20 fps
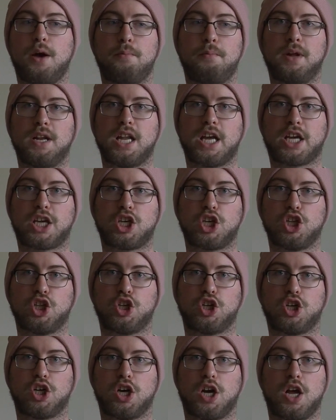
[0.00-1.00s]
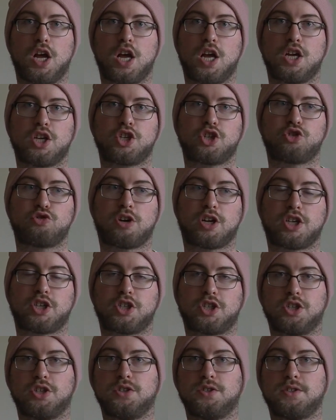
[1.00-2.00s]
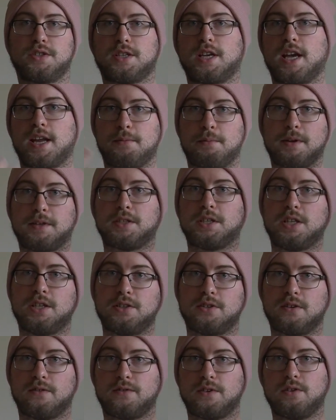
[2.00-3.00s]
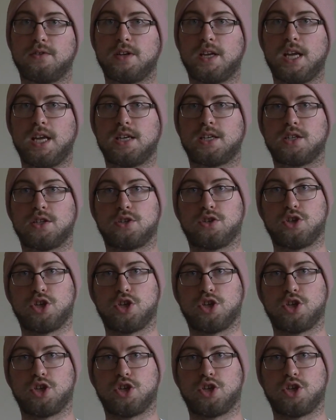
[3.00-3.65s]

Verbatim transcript: molecular structures and it makes it easier for you to eat.